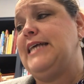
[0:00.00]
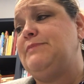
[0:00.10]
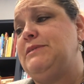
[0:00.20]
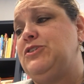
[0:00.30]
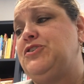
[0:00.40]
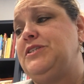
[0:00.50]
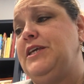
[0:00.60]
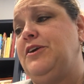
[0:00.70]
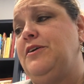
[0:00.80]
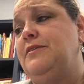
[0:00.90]
Asked Mr.
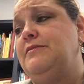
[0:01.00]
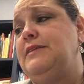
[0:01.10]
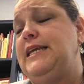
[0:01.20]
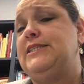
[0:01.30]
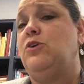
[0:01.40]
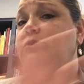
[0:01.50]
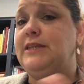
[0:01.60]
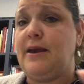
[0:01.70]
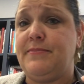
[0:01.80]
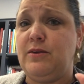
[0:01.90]
Slinger. He's
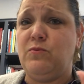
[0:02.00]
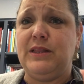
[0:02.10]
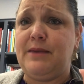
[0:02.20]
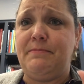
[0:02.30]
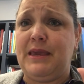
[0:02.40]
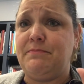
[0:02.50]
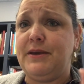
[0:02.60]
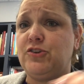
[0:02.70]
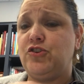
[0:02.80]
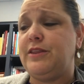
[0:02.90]
holding up the really mean
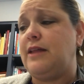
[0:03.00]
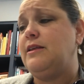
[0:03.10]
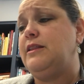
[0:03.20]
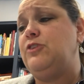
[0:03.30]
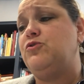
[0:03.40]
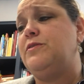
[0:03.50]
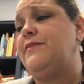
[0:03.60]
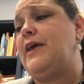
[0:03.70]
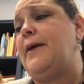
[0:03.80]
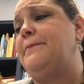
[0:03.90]
picture that Lily drew
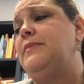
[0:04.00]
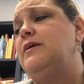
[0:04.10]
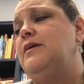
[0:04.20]
of him.